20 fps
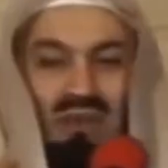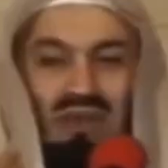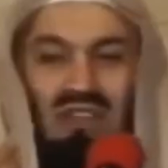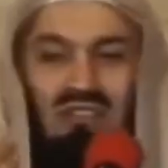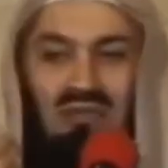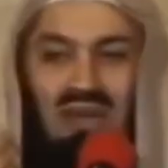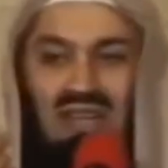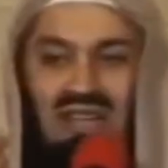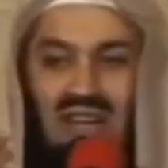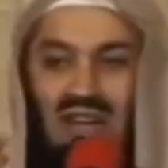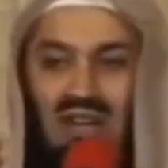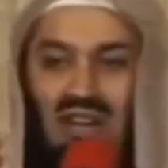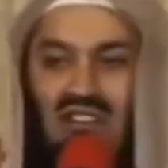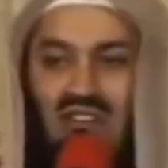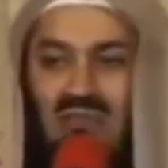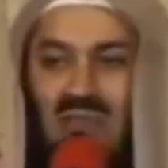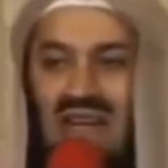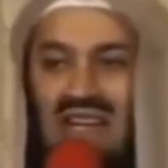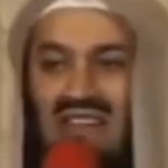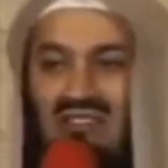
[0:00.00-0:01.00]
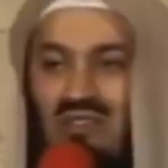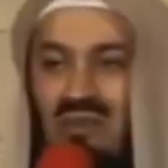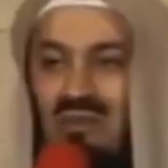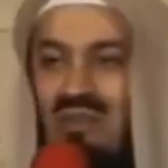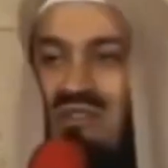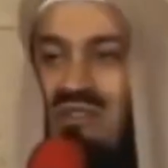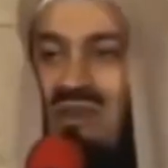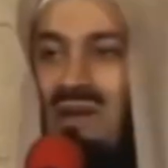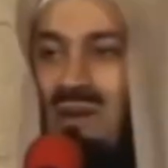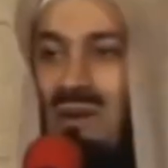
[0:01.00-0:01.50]
They could have made a lot of money
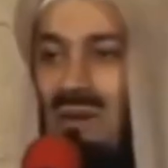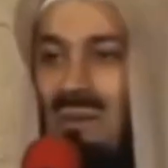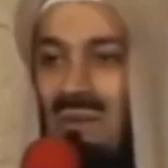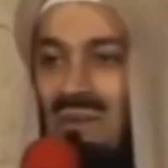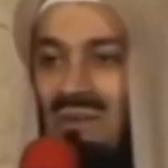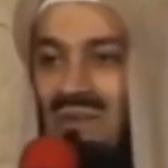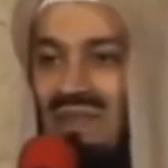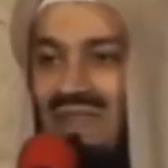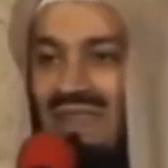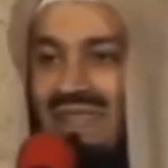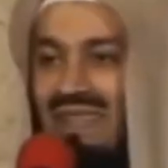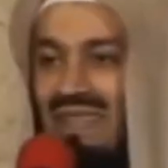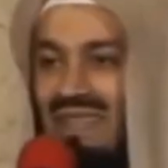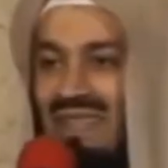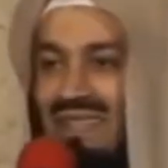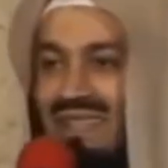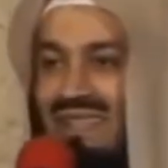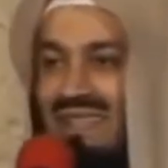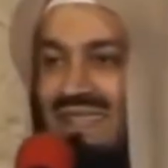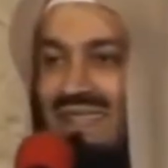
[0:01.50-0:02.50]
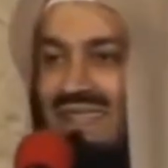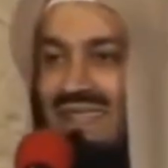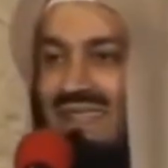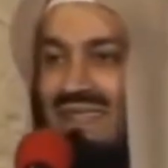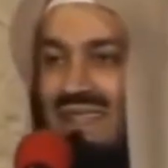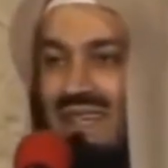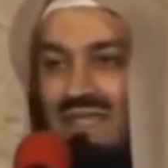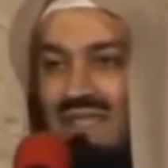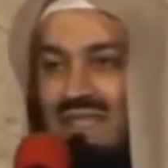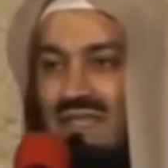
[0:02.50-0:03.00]
from the Pharaoh.
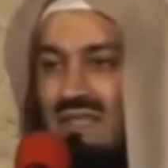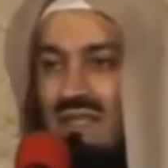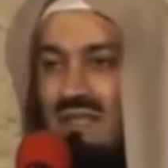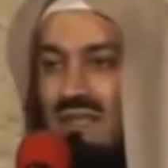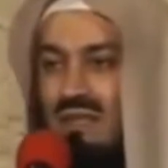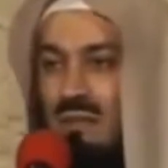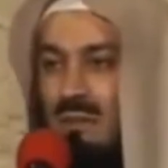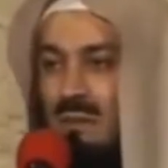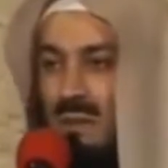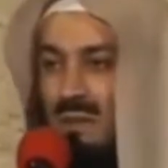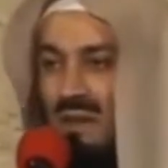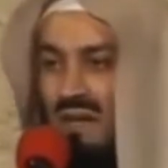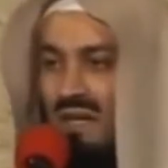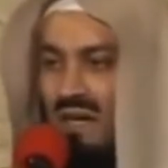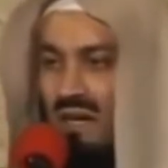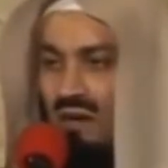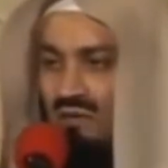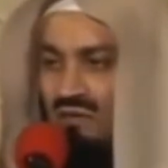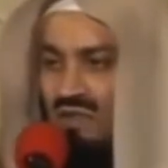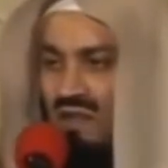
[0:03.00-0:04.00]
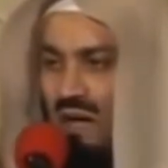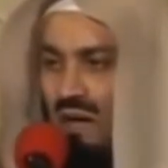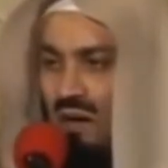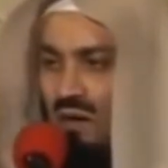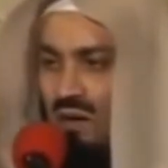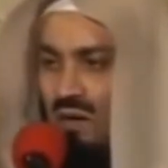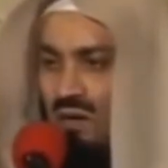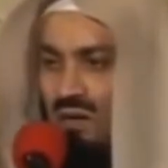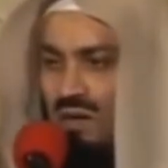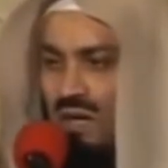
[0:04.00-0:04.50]
Yes, the people around
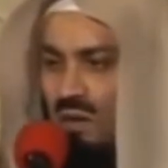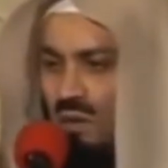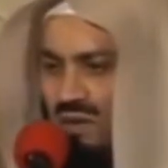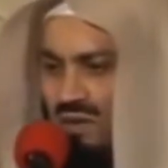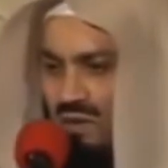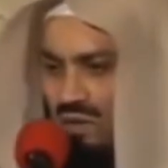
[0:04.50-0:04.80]
Fir'aun, they